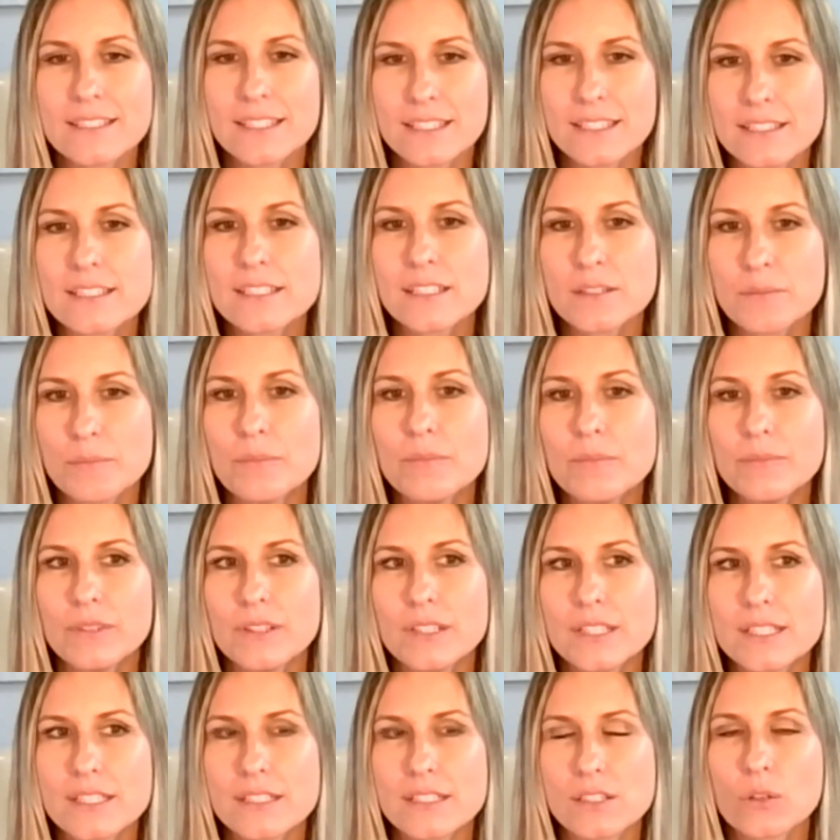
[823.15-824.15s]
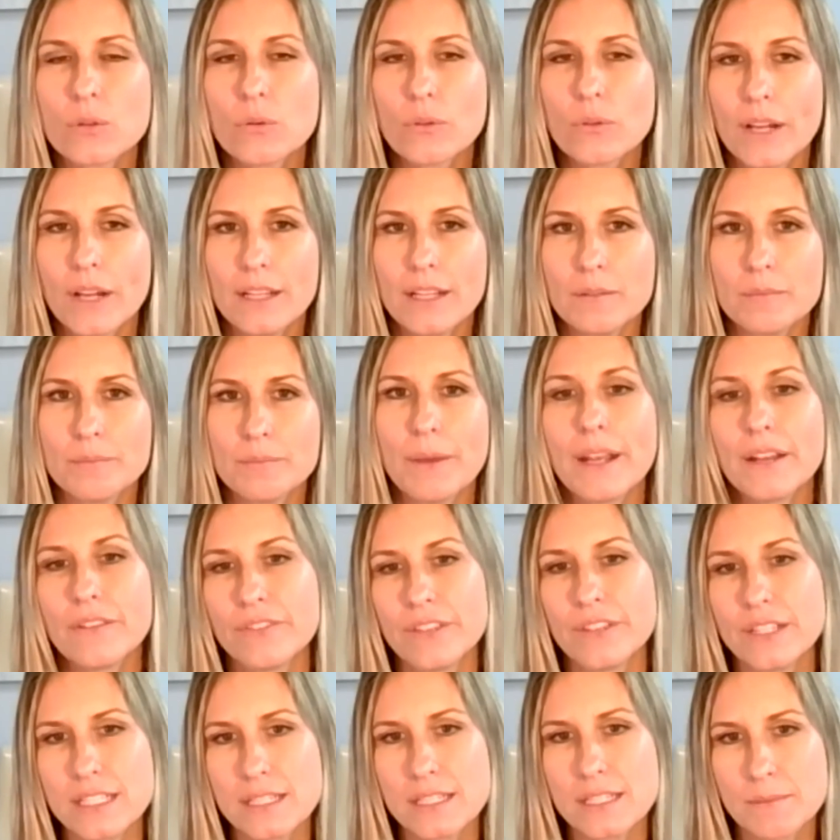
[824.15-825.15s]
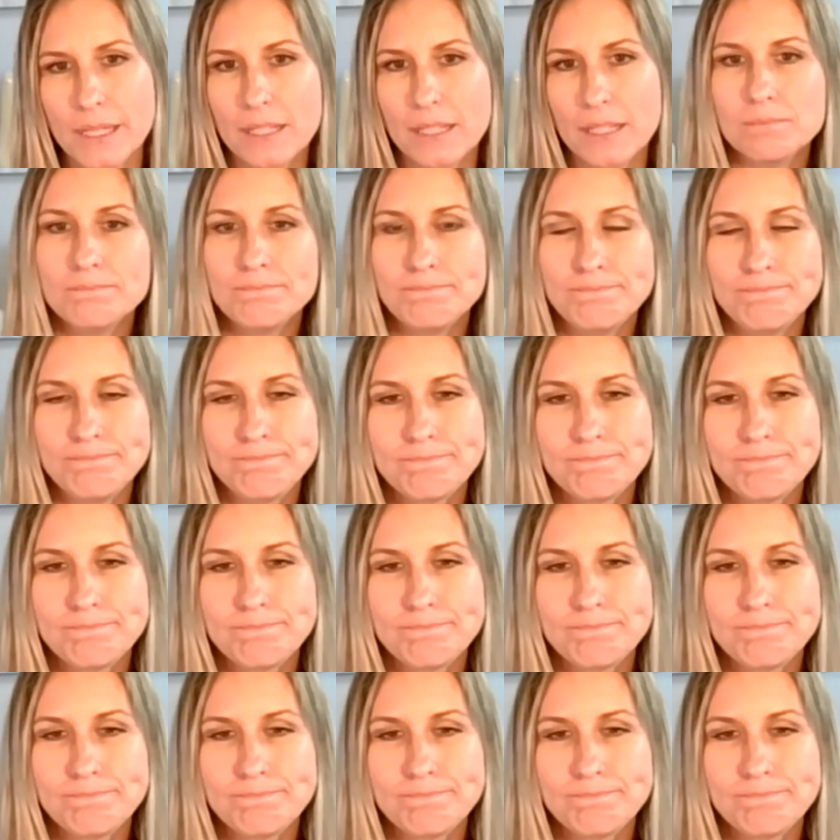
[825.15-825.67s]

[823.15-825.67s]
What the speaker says: This is a great benefit to me.